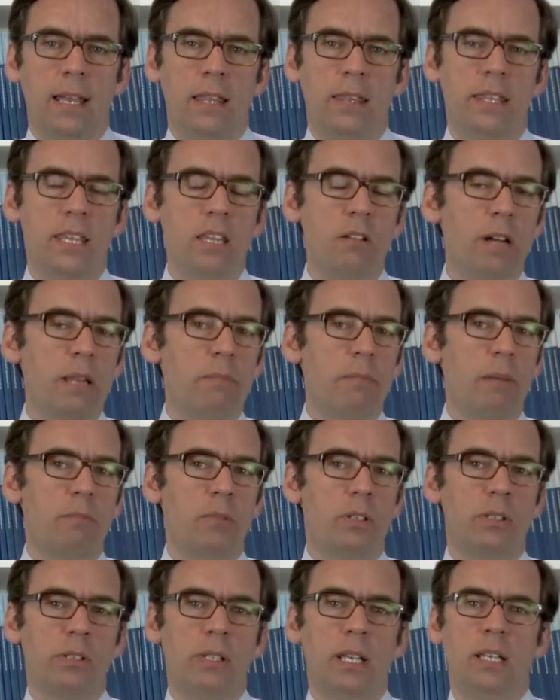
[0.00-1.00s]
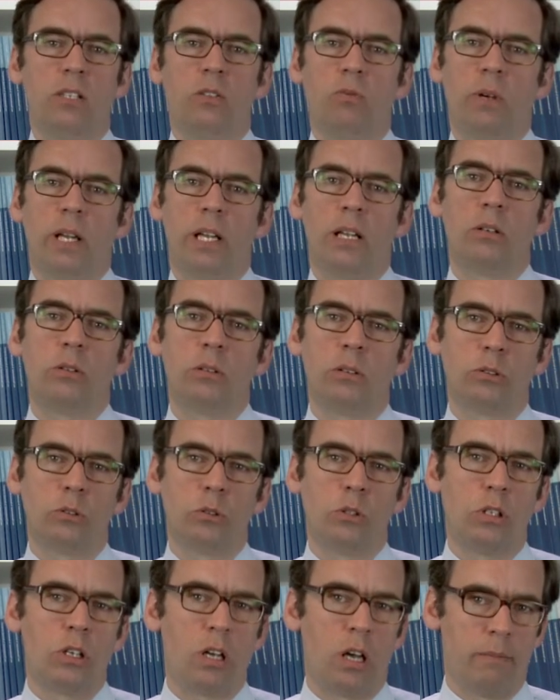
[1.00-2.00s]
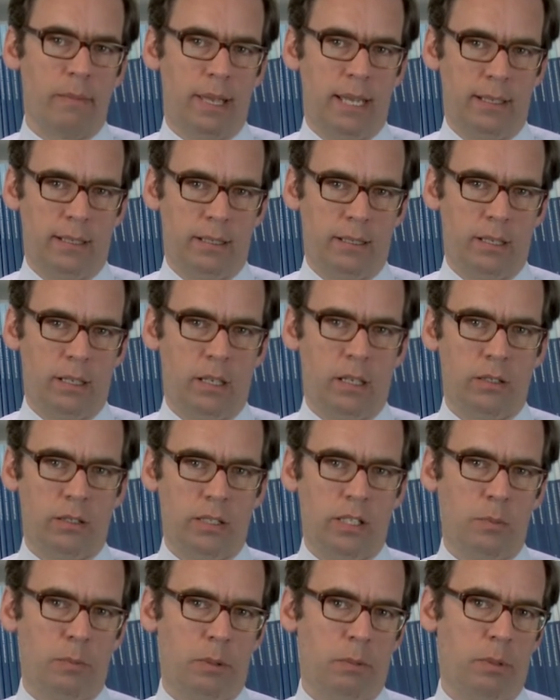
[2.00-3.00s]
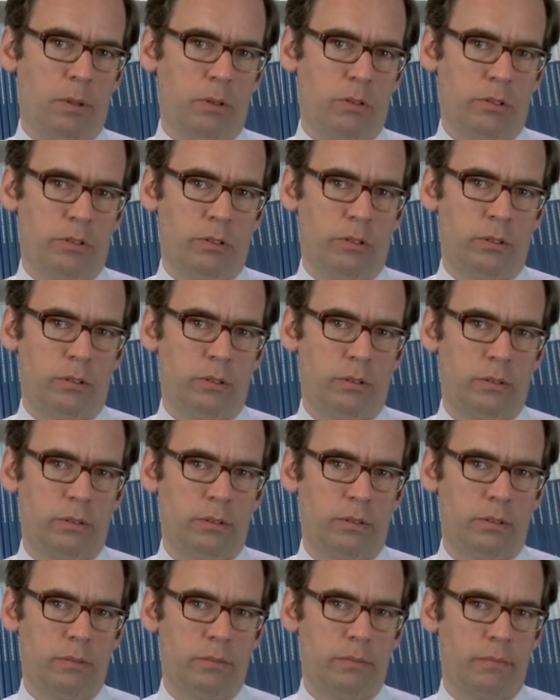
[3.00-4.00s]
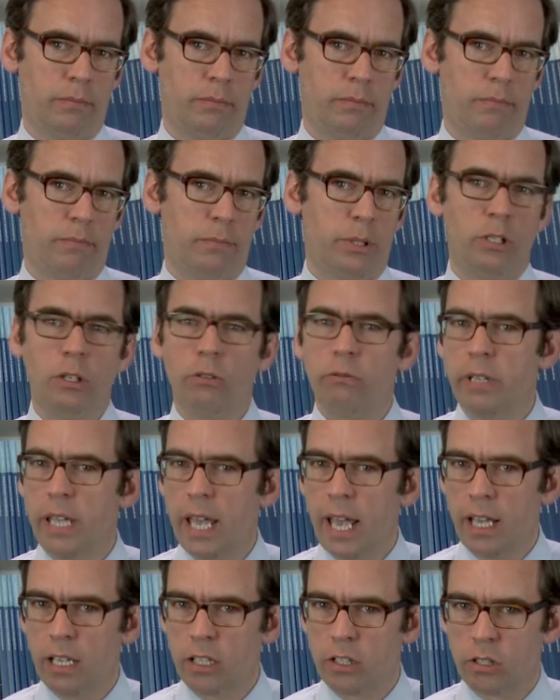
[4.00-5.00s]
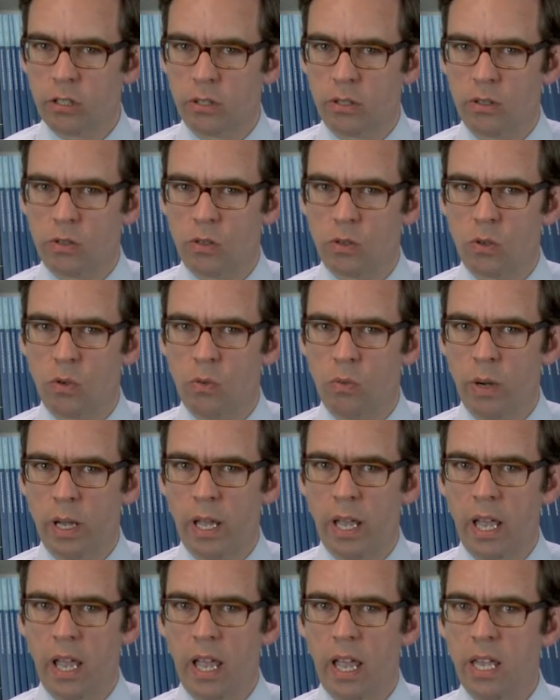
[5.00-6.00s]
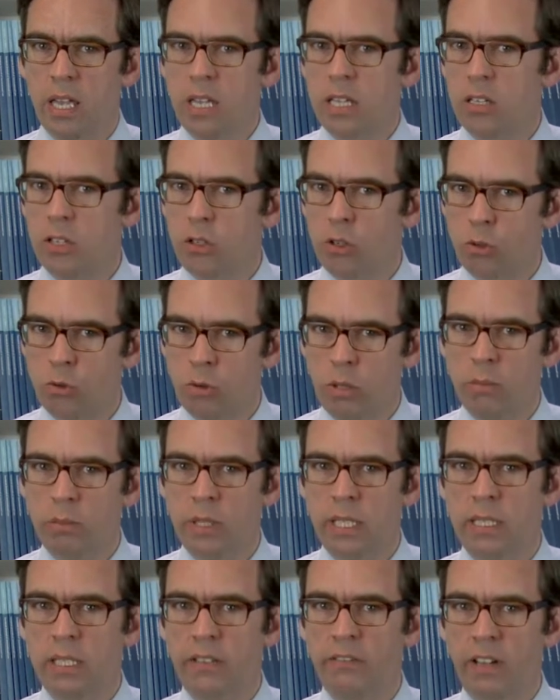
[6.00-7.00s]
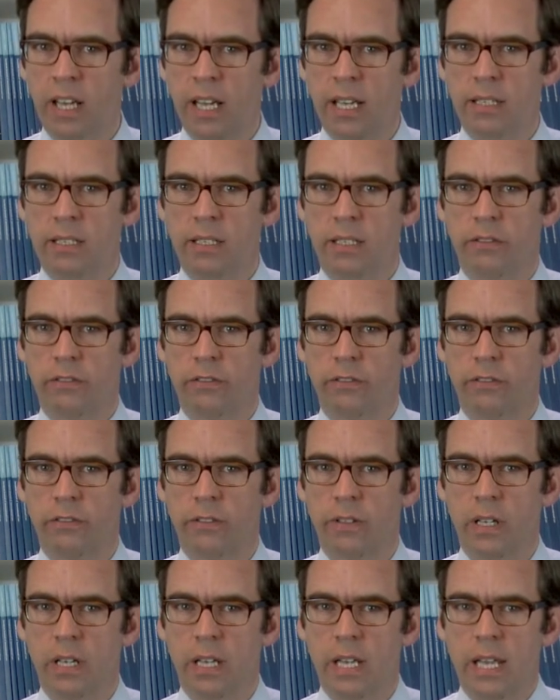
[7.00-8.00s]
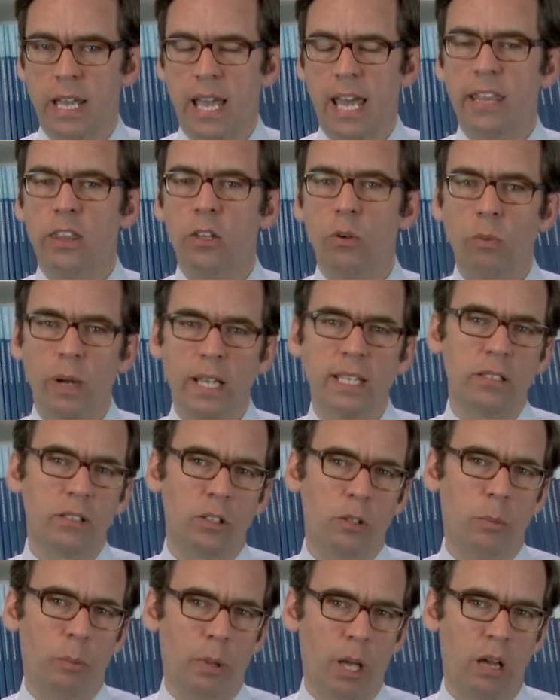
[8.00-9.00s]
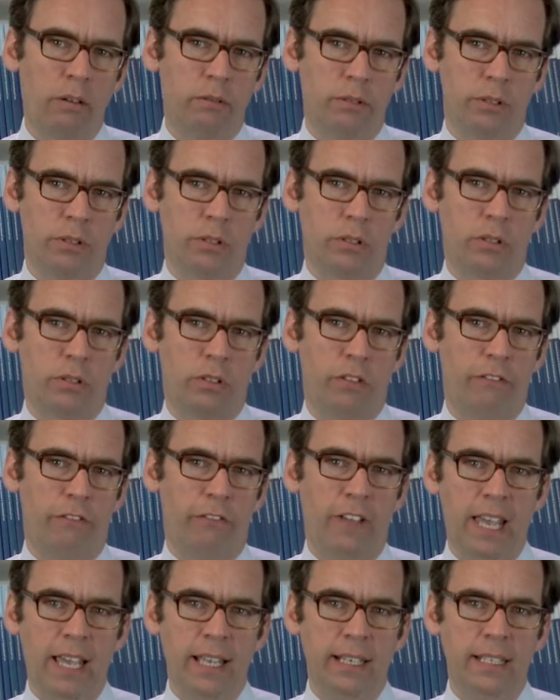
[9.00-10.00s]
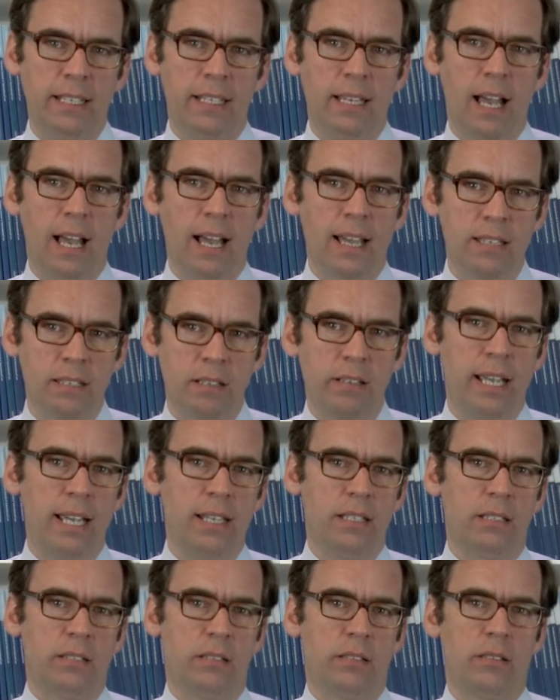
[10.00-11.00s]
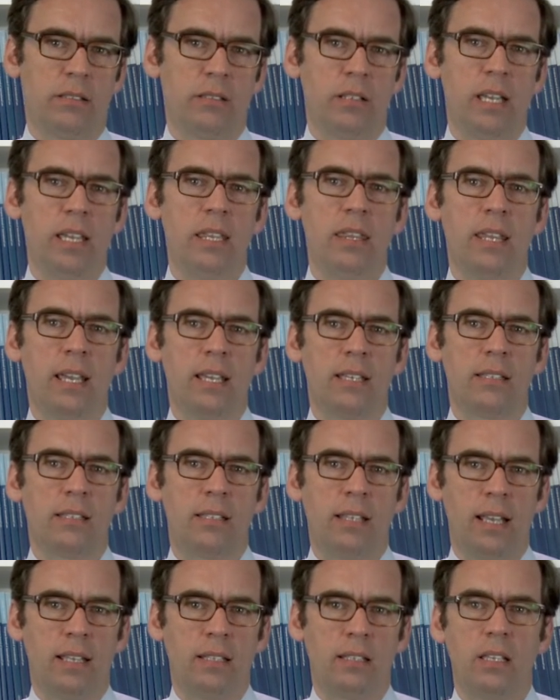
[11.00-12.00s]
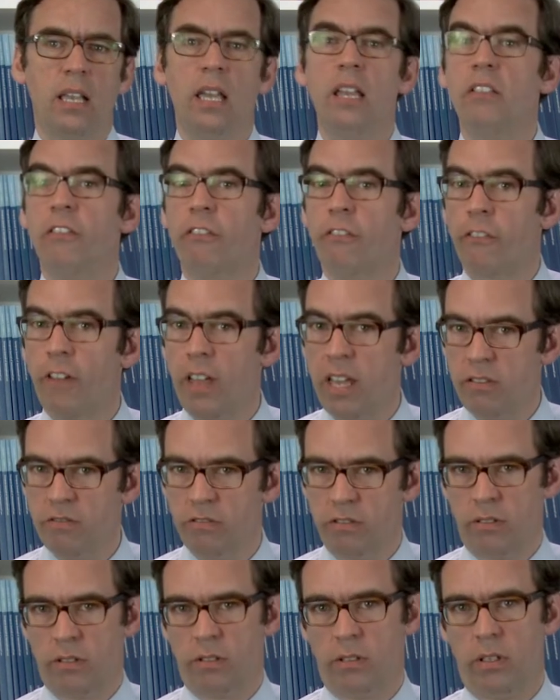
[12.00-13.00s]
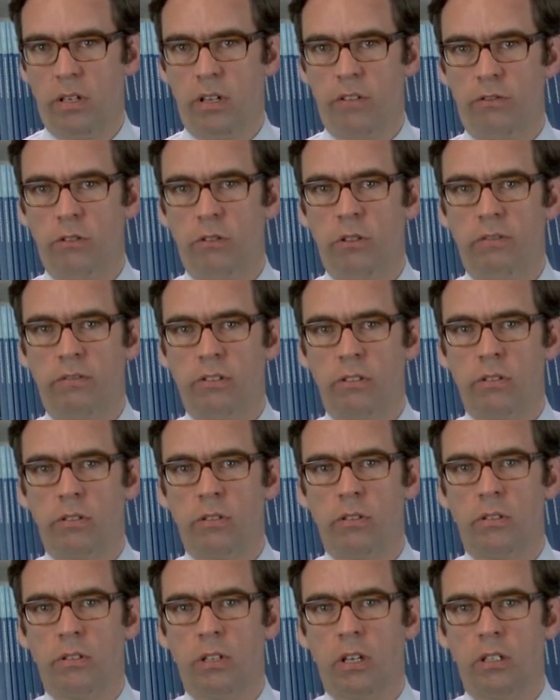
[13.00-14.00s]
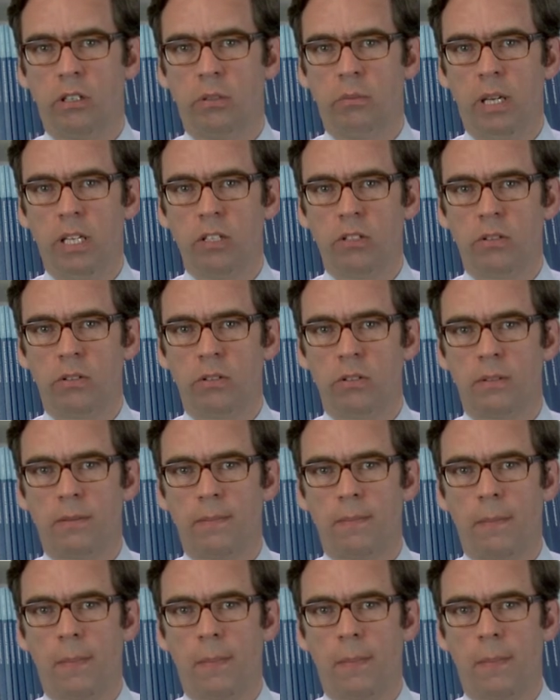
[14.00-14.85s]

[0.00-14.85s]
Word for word: The UN member states were called to comment on this proposal, but the reactions were extremely divisive, and the Western powers fairly isolated in their stance in favor of universal countermeasures.